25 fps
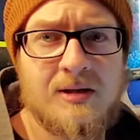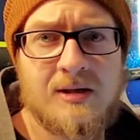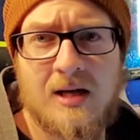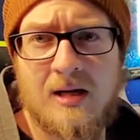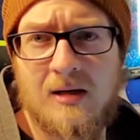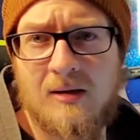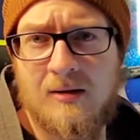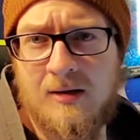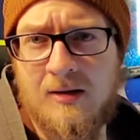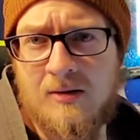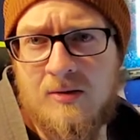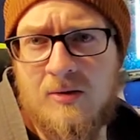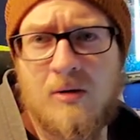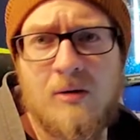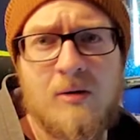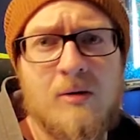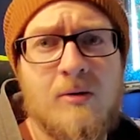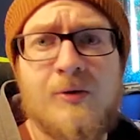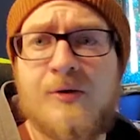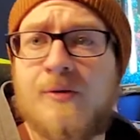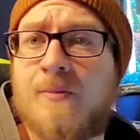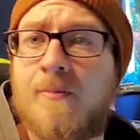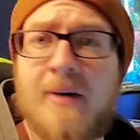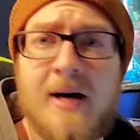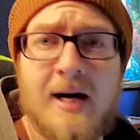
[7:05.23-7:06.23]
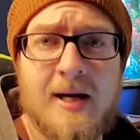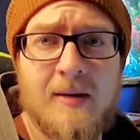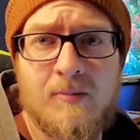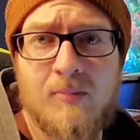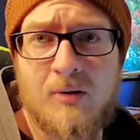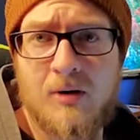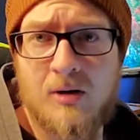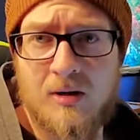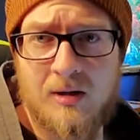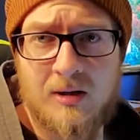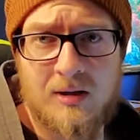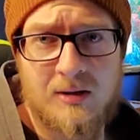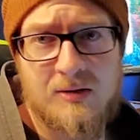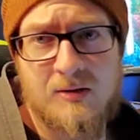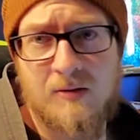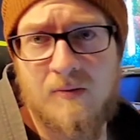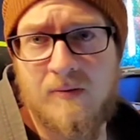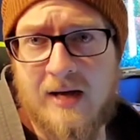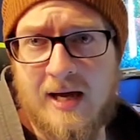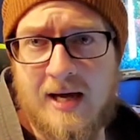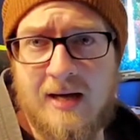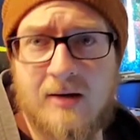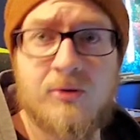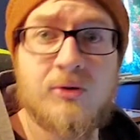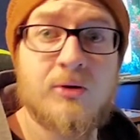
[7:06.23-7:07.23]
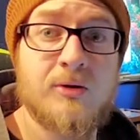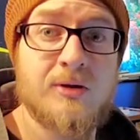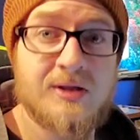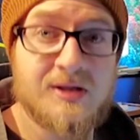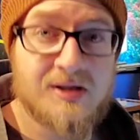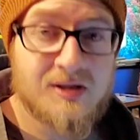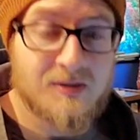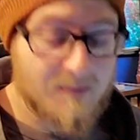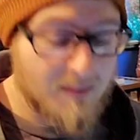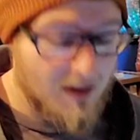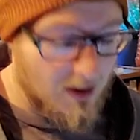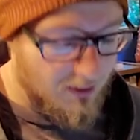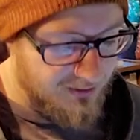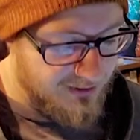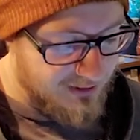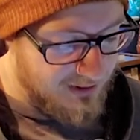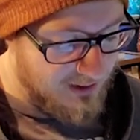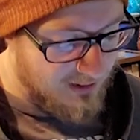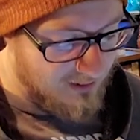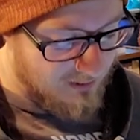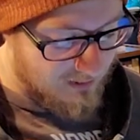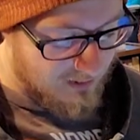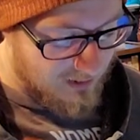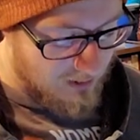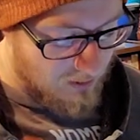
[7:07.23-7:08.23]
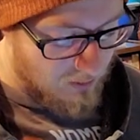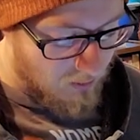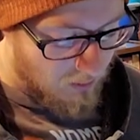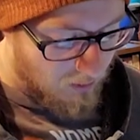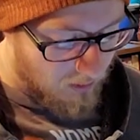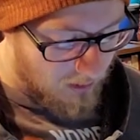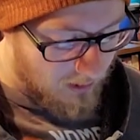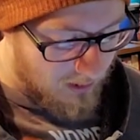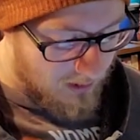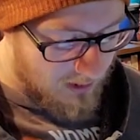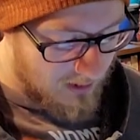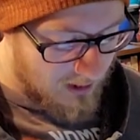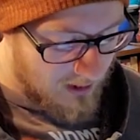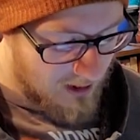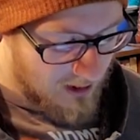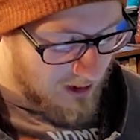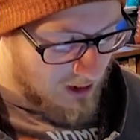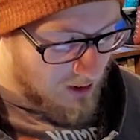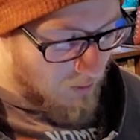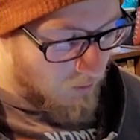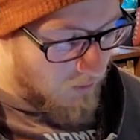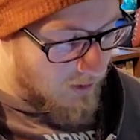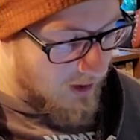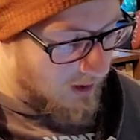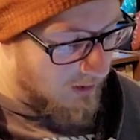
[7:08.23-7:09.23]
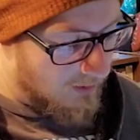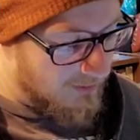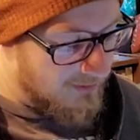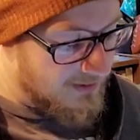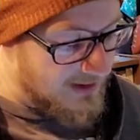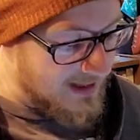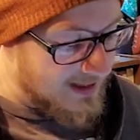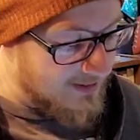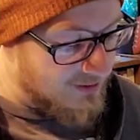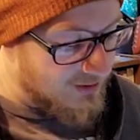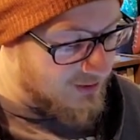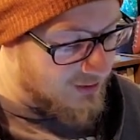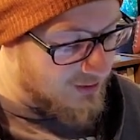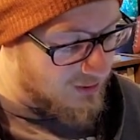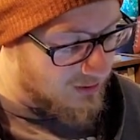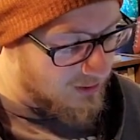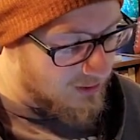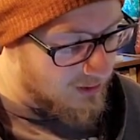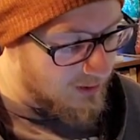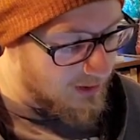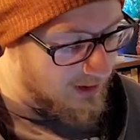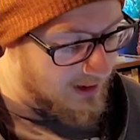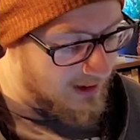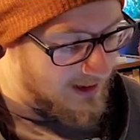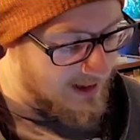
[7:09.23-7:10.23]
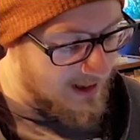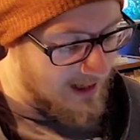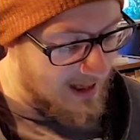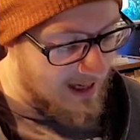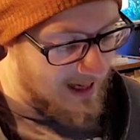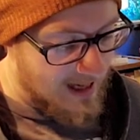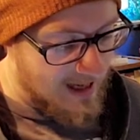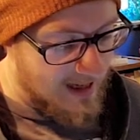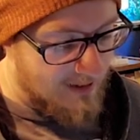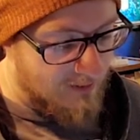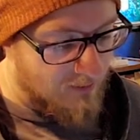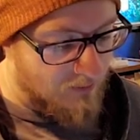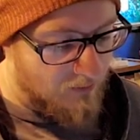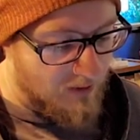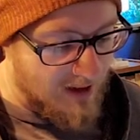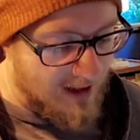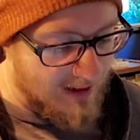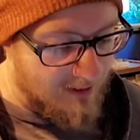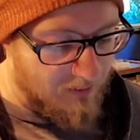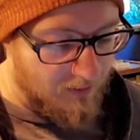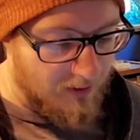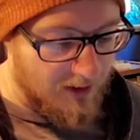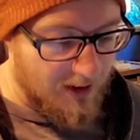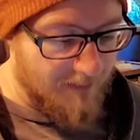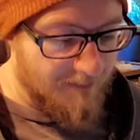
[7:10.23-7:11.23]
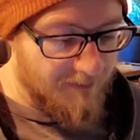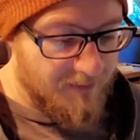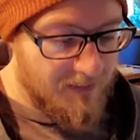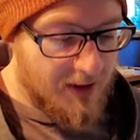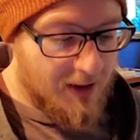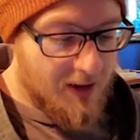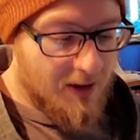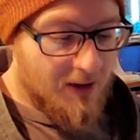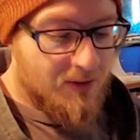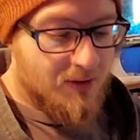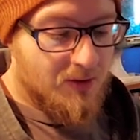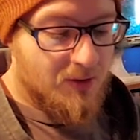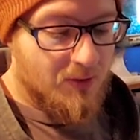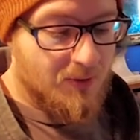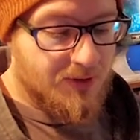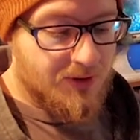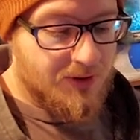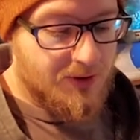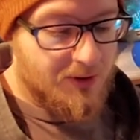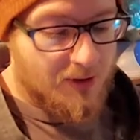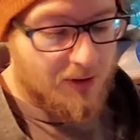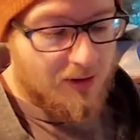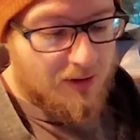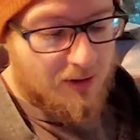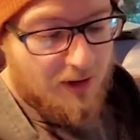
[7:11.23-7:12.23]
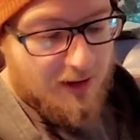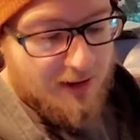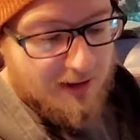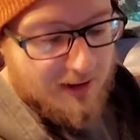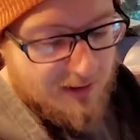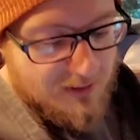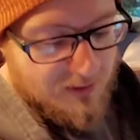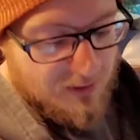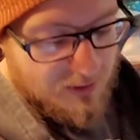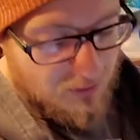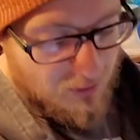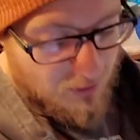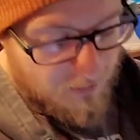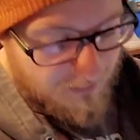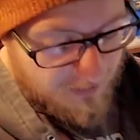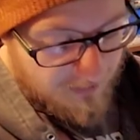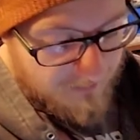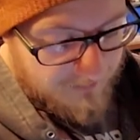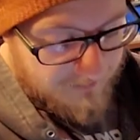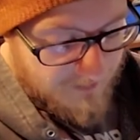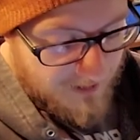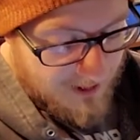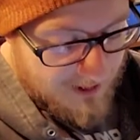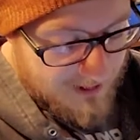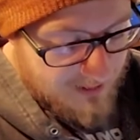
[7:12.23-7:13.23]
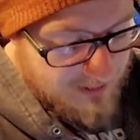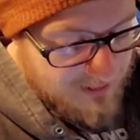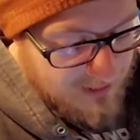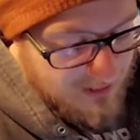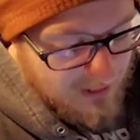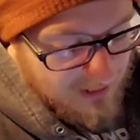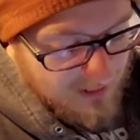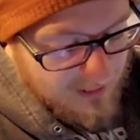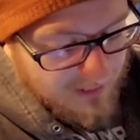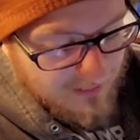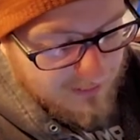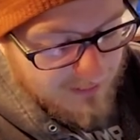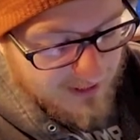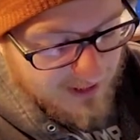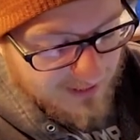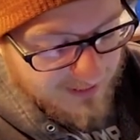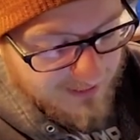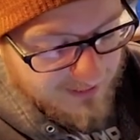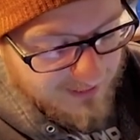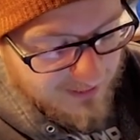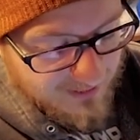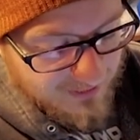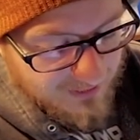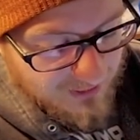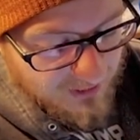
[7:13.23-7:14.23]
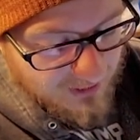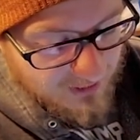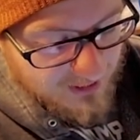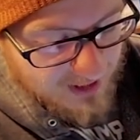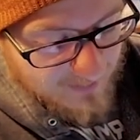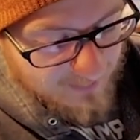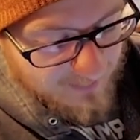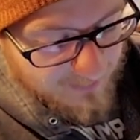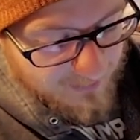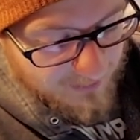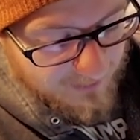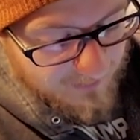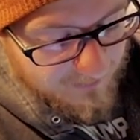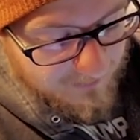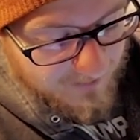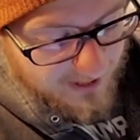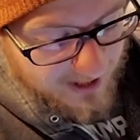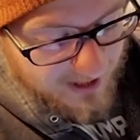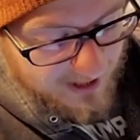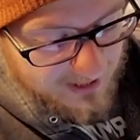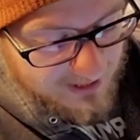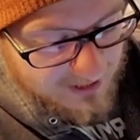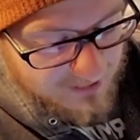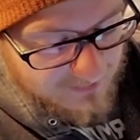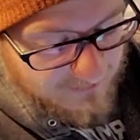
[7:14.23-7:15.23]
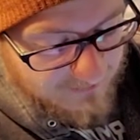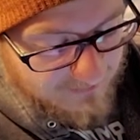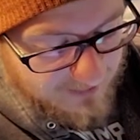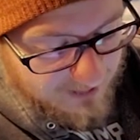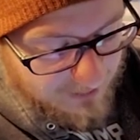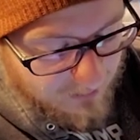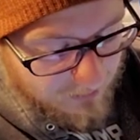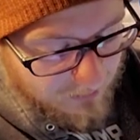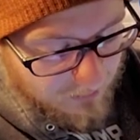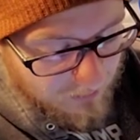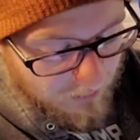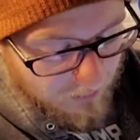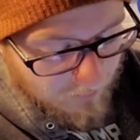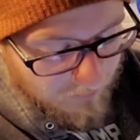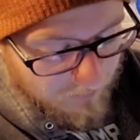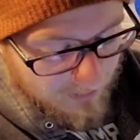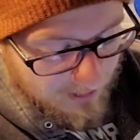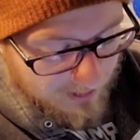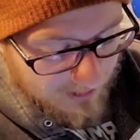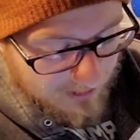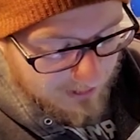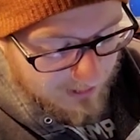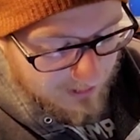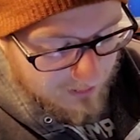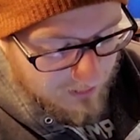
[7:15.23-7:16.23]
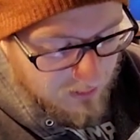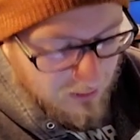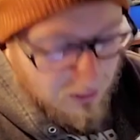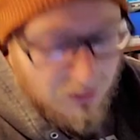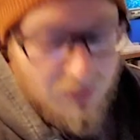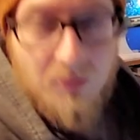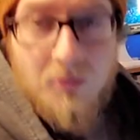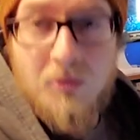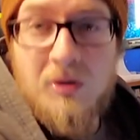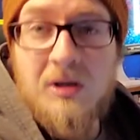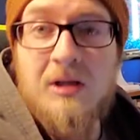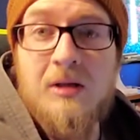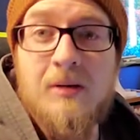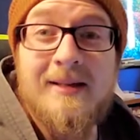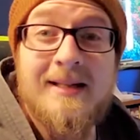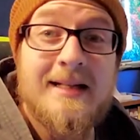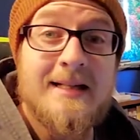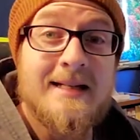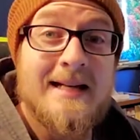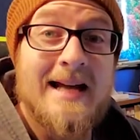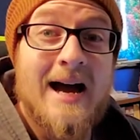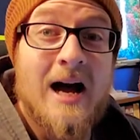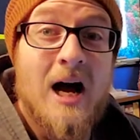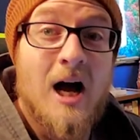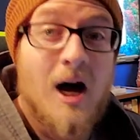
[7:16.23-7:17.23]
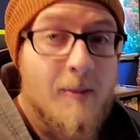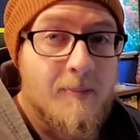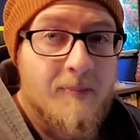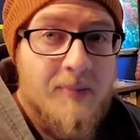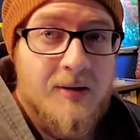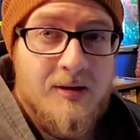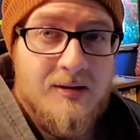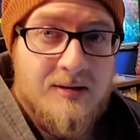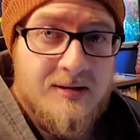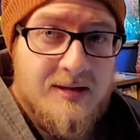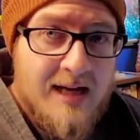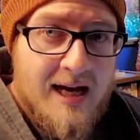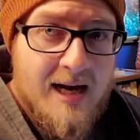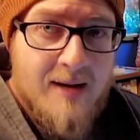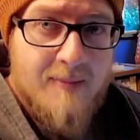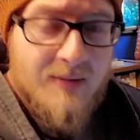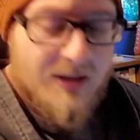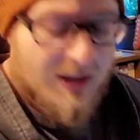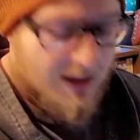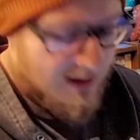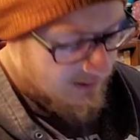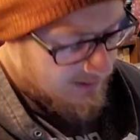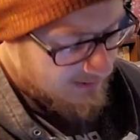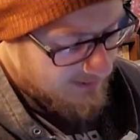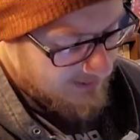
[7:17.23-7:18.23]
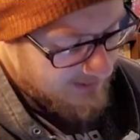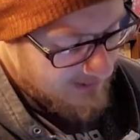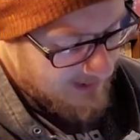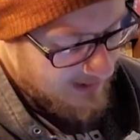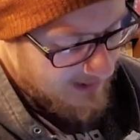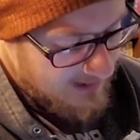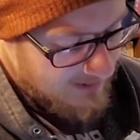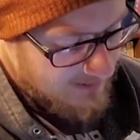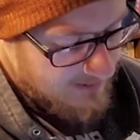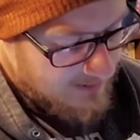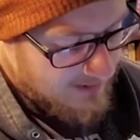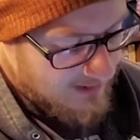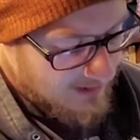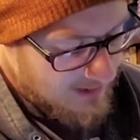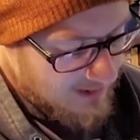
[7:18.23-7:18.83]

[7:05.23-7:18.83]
Tailings are those byproducts of actually smelting the ore. Well, that's CERCLA and RCRA. So CERCLA is Superfund. That's the thing that provides federal money to clean up contaminated sites.